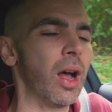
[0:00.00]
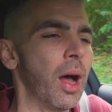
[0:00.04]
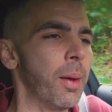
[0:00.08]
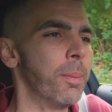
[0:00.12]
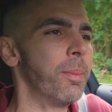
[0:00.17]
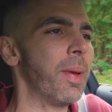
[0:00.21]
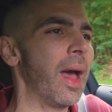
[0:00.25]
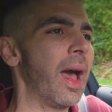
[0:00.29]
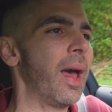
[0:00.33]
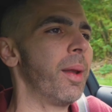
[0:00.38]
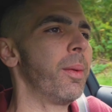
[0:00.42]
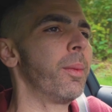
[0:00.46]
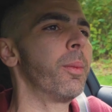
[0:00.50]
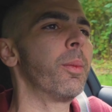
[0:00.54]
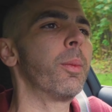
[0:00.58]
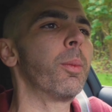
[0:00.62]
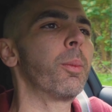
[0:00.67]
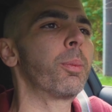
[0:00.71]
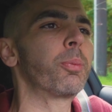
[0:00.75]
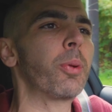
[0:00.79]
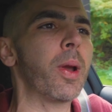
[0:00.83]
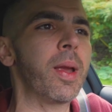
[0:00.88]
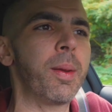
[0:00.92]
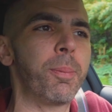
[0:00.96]
matte
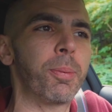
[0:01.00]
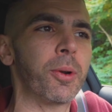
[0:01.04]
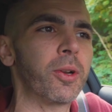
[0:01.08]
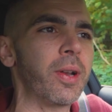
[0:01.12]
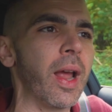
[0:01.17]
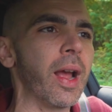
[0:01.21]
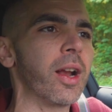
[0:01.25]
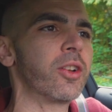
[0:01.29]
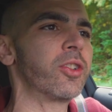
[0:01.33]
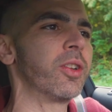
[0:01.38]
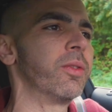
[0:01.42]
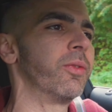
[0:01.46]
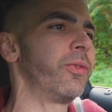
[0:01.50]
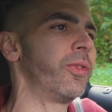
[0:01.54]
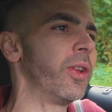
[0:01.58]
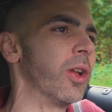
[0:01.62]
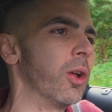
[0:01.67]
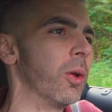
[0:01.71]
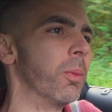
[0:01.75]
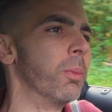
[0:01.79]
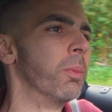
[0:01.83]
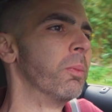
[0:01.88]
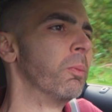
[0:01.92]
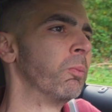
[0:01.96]
paint protection
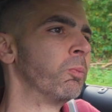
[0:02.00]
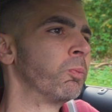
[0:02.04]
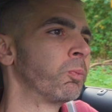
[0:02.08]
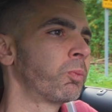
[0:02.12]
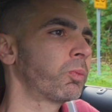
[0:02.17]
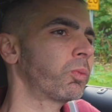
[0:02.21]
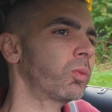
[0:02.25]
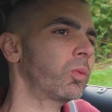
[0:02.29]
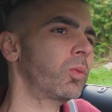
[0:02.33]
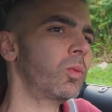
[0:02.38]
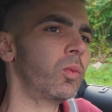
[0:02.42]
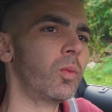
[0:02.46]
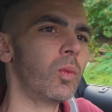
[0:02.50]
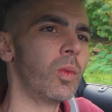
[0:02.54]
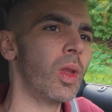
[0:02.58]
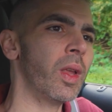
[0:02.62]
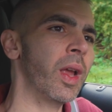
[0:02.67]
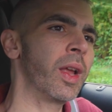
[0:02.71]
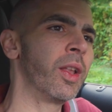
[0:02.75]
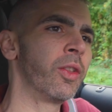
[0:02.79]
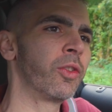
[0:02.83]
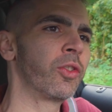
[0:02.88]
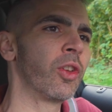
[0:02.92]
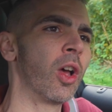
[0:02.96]
film."
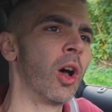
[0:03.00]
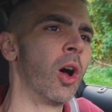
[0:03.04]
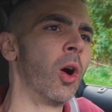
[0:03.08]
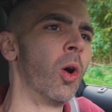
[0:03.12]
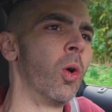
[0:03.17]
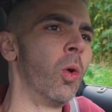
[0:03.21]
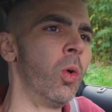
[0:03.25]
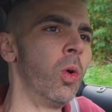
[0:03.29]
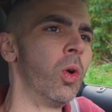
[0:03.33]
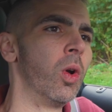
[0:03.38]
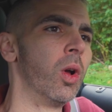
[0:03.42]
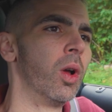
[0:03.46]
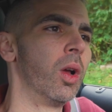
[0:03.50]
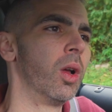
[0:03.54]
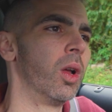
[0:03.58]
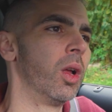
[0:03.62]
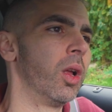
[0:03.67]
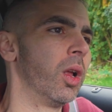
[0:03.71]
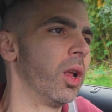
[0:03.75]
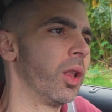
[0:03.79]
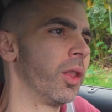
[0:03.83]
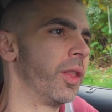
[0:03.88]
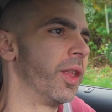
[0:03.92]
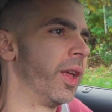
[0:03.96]
And so
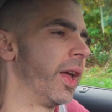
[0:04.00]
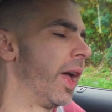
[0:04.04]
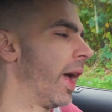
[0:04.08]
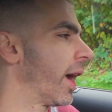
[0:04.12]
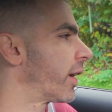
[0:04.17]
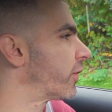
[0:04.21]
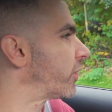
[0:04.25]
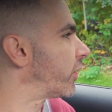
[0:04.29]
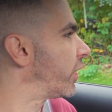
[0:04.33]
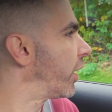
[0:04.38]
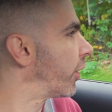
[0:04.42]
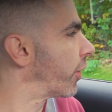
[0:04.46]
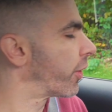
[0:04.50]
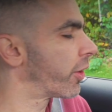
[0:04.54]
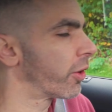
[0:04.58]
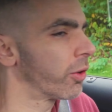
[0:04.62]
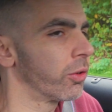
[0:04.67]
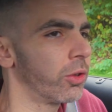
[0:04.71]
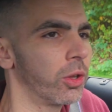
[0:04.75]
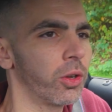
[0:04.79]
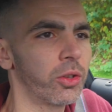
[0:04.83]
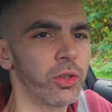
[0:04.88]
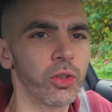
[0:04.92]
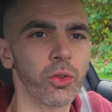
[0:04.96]
the
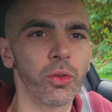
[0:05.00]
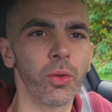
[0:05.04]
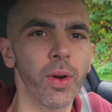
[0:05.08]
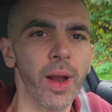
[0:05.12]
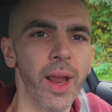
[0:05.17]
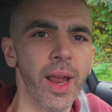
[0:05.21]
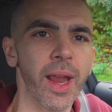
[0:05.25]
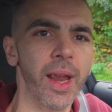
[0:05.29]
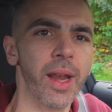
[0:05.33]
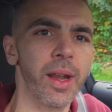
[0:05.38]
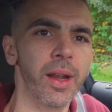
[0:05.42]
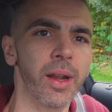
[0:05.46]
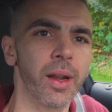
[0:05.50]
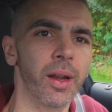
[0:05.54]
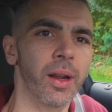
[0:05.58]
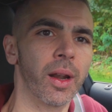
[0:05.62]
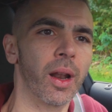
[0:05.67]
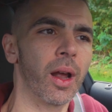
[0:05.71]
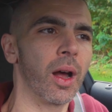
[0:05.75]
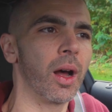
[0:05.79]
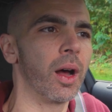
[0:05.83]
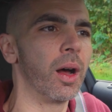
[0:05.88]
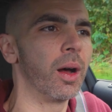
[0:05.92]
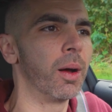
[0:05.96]
exterior looks great,
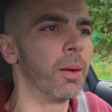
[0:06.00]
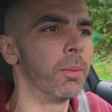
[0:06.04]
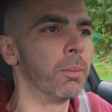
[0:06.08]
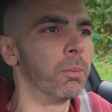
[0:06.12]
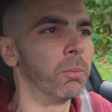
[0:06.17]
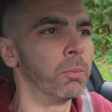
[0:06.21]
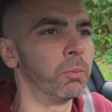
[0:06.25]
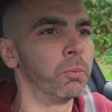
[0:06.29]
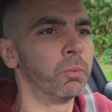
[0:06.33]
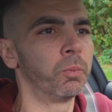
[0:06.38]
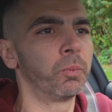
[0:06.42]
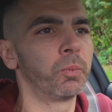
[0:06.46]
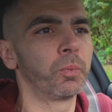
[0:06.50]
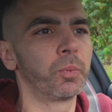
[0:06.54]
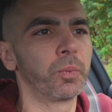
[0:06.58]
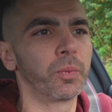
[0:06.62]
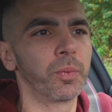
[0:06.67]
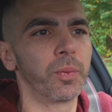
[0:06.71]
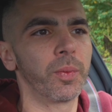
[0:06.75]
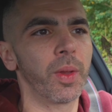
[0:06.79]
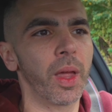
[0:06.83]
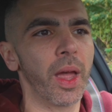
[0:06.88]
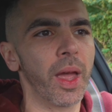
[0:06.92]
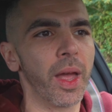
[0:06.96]
and
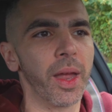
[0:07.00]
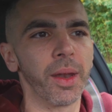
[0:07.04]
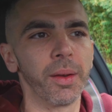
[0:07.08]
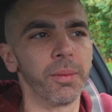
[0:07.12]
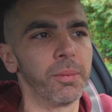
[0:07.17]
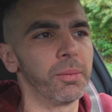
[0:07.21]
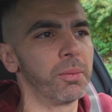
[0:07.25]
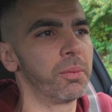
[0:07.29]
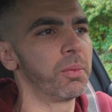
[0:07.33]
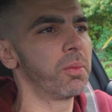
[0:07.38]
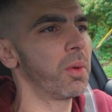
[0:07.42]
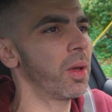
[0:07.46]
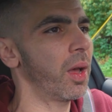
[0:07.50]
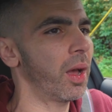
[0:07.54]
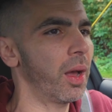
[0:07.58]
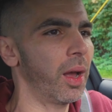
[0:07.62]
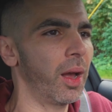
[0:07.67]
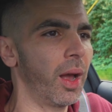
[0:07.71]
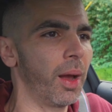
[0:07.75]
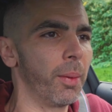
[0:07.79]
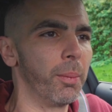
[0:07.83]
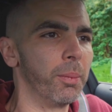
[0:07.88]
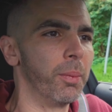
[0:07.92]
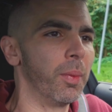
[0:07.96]

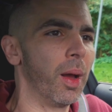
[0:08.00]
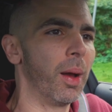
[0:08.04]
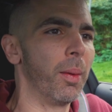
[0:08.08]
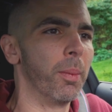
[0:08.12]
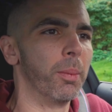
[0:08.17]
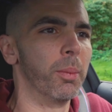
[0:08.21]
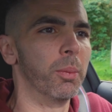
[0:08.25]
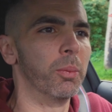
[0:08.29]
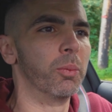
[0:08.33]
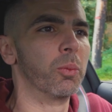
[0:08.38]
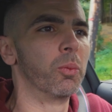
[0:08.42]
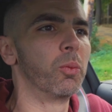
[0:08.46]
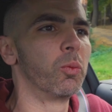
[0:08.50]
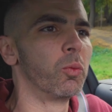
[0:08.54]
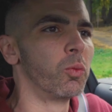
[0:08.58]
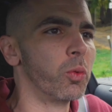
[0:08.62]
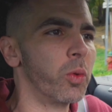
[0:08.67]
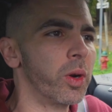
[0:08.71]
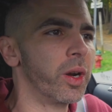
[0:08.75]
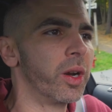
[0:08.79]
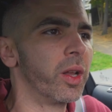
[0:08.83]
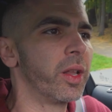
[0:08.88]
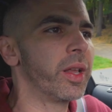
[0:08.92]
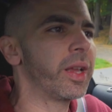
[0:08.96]
I'm
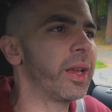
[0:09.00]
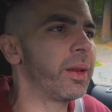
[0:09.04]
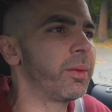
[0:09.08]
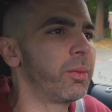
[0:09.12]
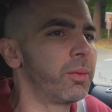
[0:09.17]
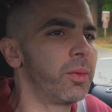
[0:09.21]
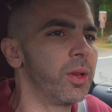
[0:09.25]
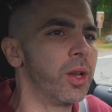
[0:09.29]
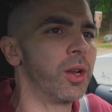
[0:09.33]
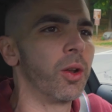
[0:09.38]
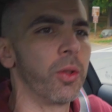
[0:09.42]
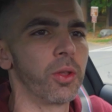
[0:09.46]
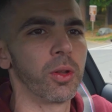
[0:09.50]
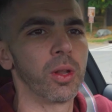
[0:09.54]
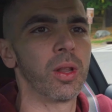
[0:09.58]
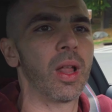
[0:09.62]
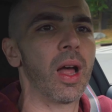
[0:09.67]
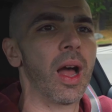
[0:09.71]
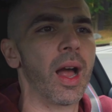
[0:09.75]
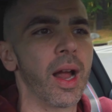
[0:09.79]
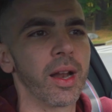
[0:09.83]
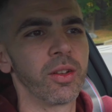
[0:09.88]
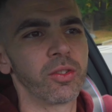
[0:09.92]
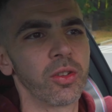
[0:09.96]
really, the
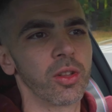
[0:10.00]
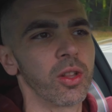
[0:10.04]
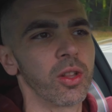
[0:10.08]
lines